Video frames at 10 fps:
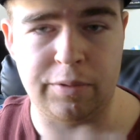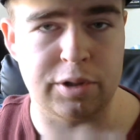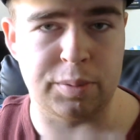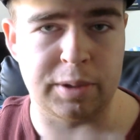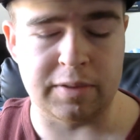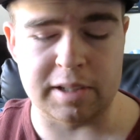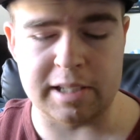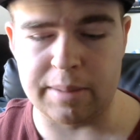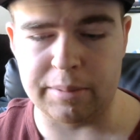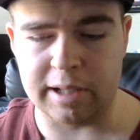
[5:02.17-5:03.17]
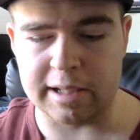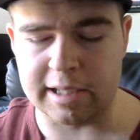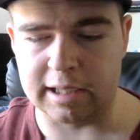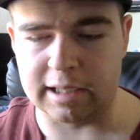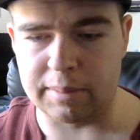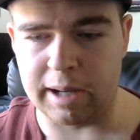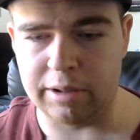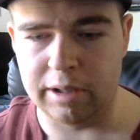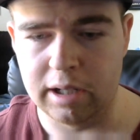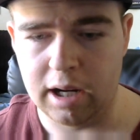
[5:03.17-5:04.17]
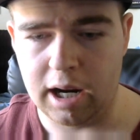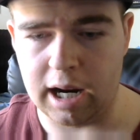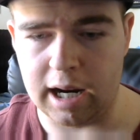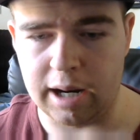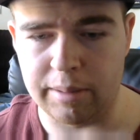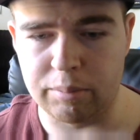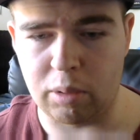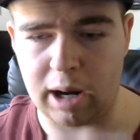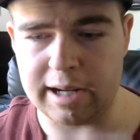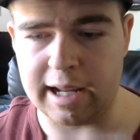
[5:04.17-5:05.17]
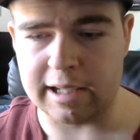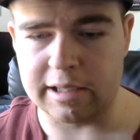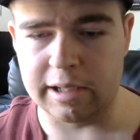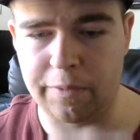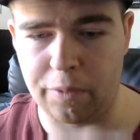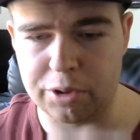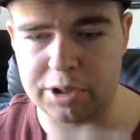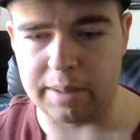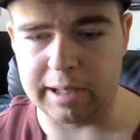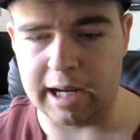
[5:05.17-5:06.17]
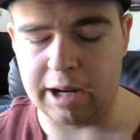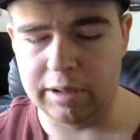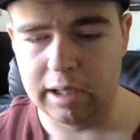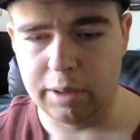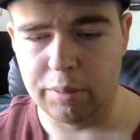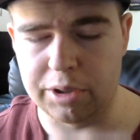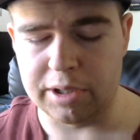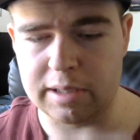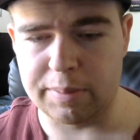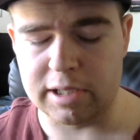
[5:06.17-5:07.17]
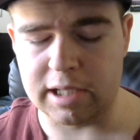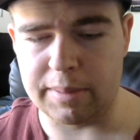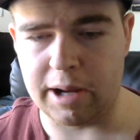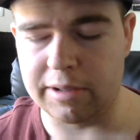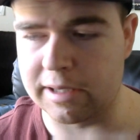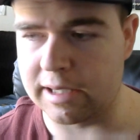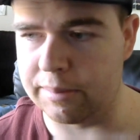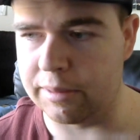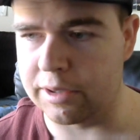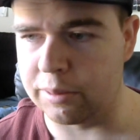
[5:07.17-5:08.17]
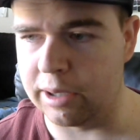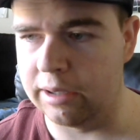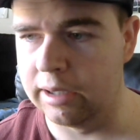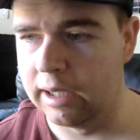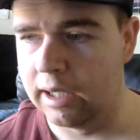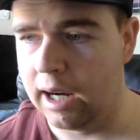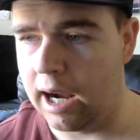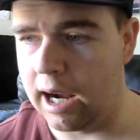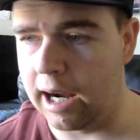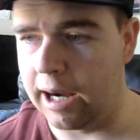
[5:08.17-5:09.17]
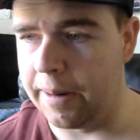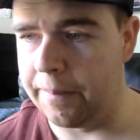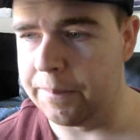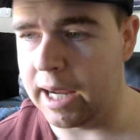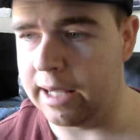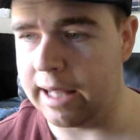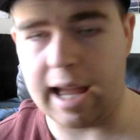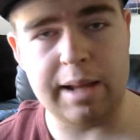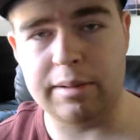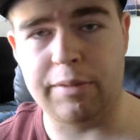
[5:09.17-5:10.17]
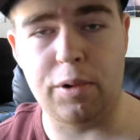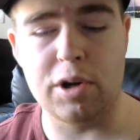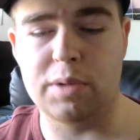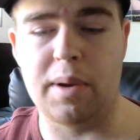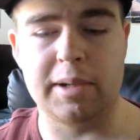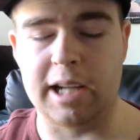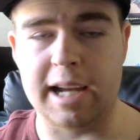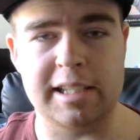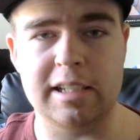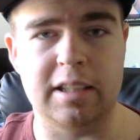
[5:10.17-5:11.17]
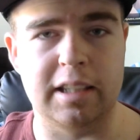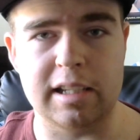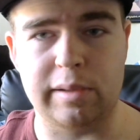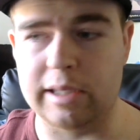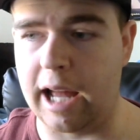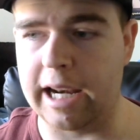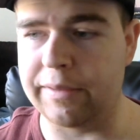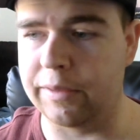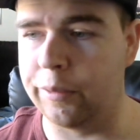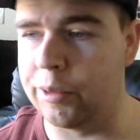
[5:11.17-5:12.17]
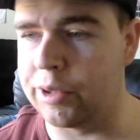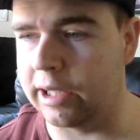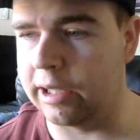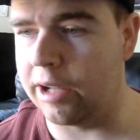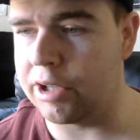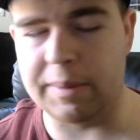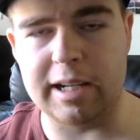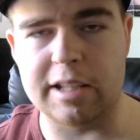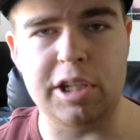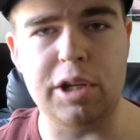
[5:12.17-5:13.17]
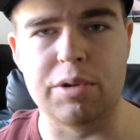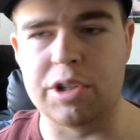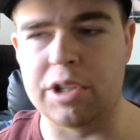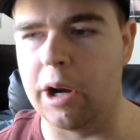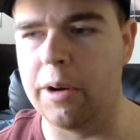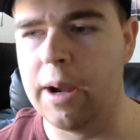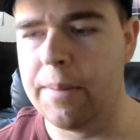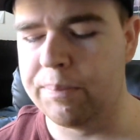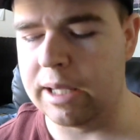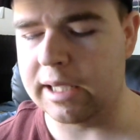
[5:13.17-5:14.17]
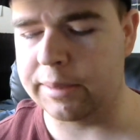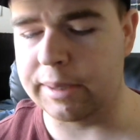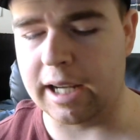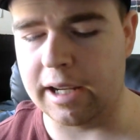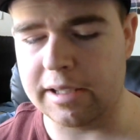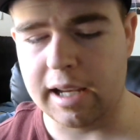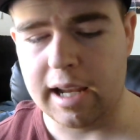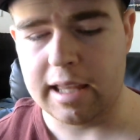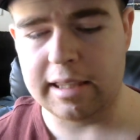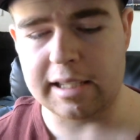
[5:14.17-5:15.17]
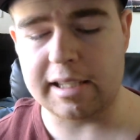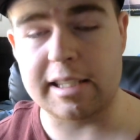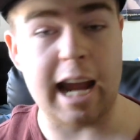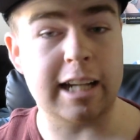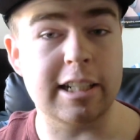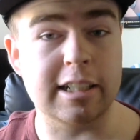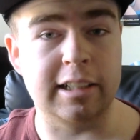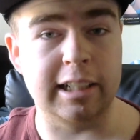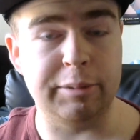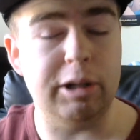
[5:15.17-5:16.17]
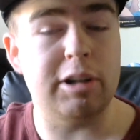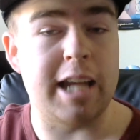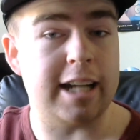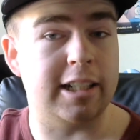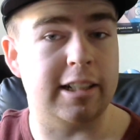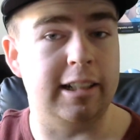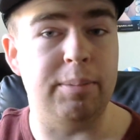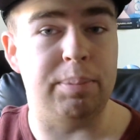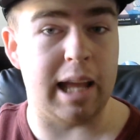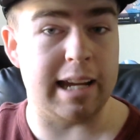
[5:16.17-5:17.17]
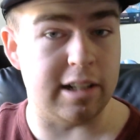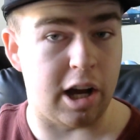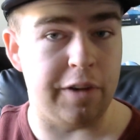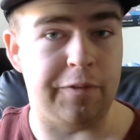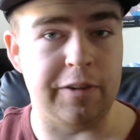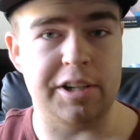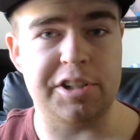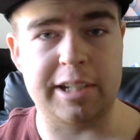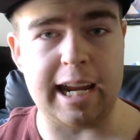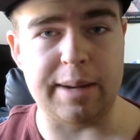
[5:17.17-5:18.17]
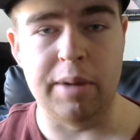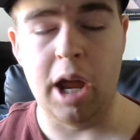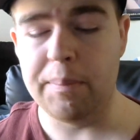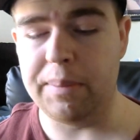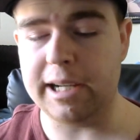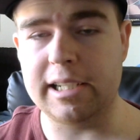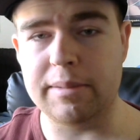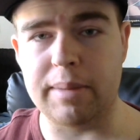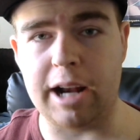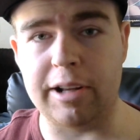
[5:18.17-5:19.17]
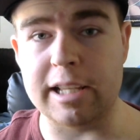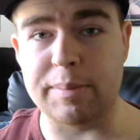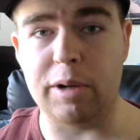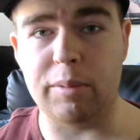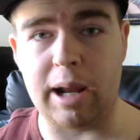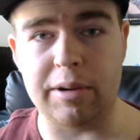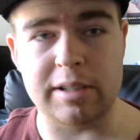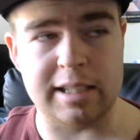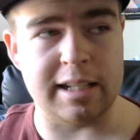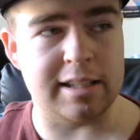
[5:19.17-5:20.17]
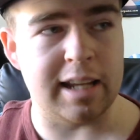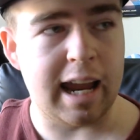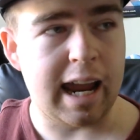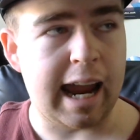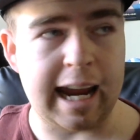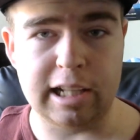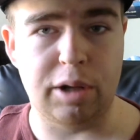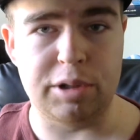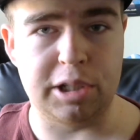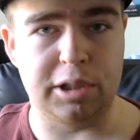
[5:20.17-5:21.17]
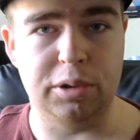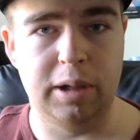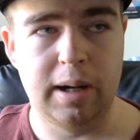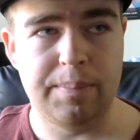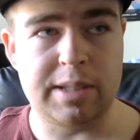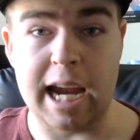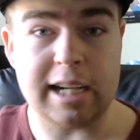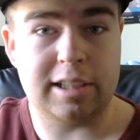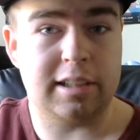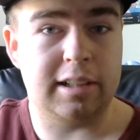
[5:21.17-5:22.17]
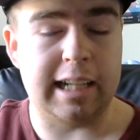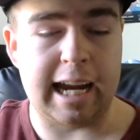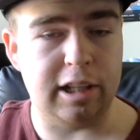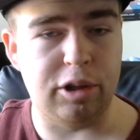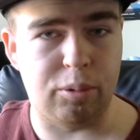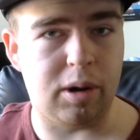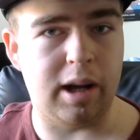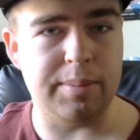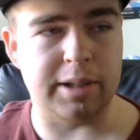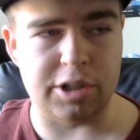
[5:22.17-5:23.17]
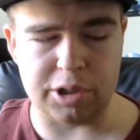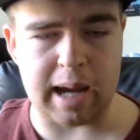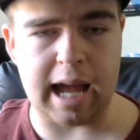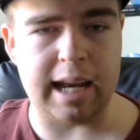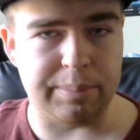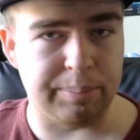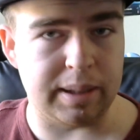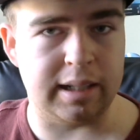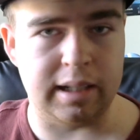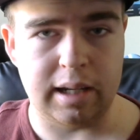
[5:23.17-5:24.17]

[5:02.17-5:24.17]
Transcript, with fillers: first week of December. That's going to come out um, right next to Forge coming out, which is supposed to come out in December as well. Um, and that, and the Forge probably ties into this, not having Forge at launch. I mean, it's huge, you know, this, because this is technically, we are technically playing an unfinished game. Big Team Battle has been around since Halo two, technically Halo one, because you had big